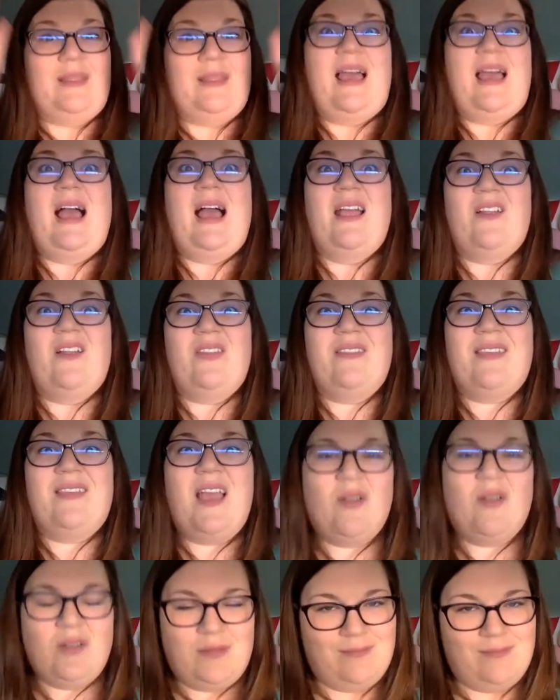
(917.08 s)
higher the
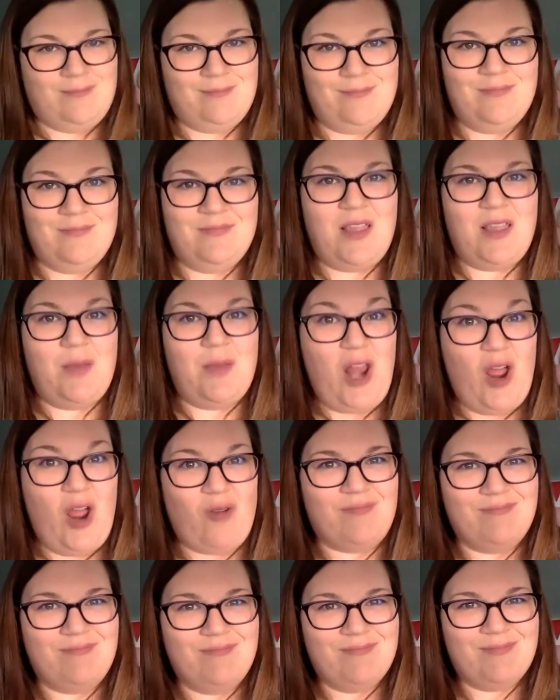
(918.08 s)
sound? Let me know.
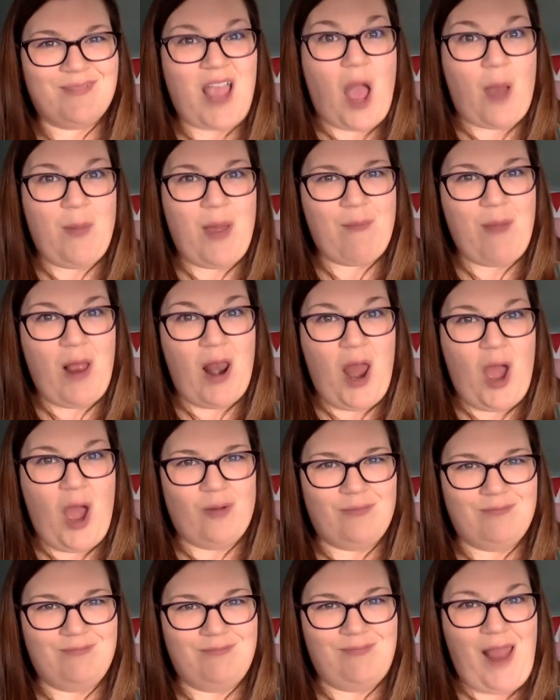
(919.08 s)
Comment below.
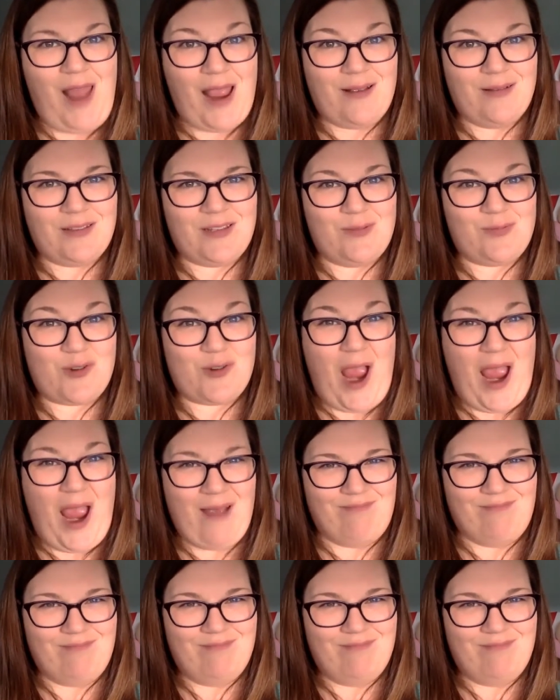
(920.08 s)
Like and subscribe.